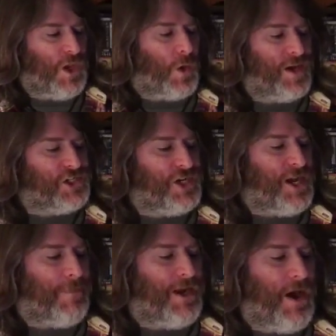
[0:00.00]
Question
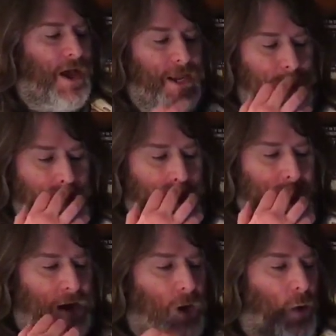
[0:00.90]
number 9.
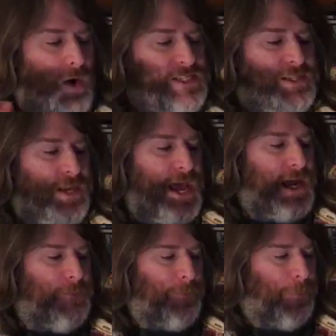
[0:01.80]
What is the
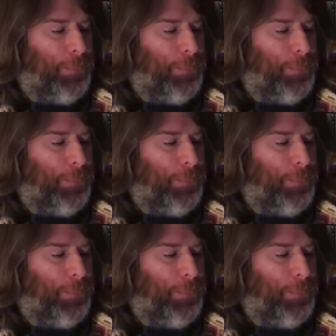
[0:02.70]
name?